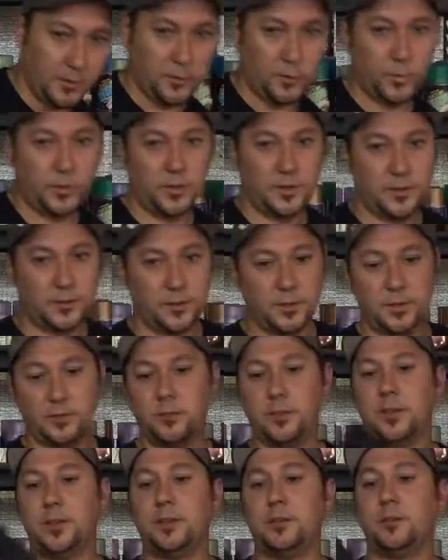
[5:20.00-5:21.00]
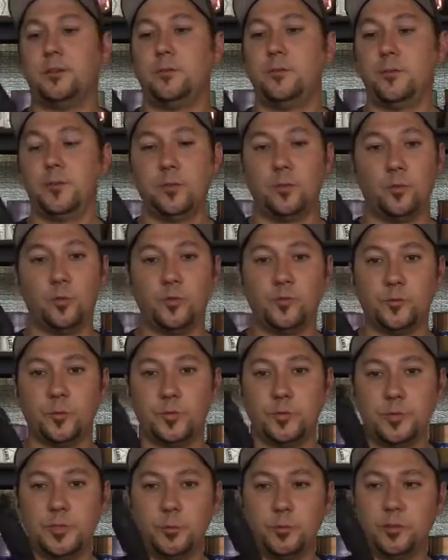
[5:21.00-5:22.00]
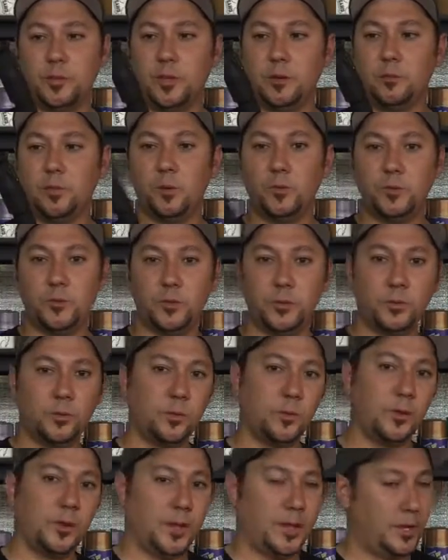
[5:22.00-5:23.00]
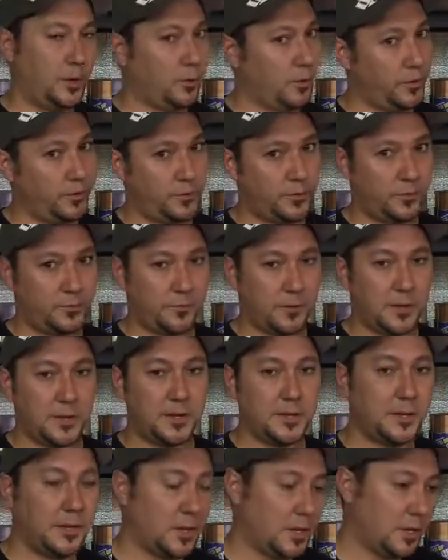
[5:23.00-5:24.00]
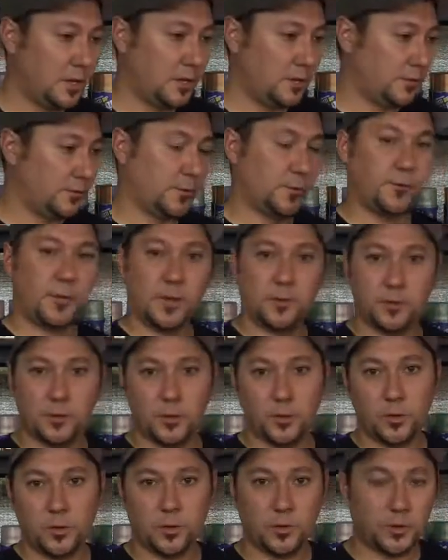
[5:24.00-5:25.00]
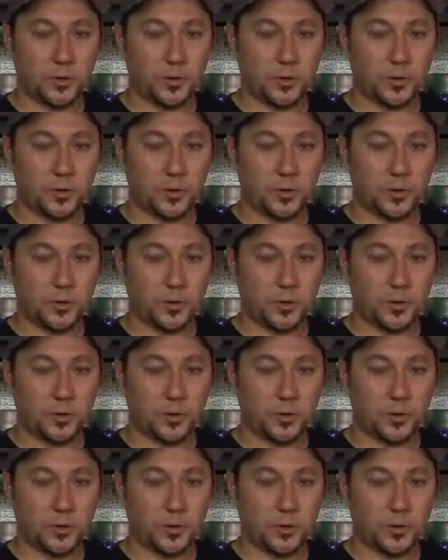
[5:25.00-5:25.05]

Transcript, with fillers: This one doesn't even have the removable tips like most do, and it works just fine. So if you have a low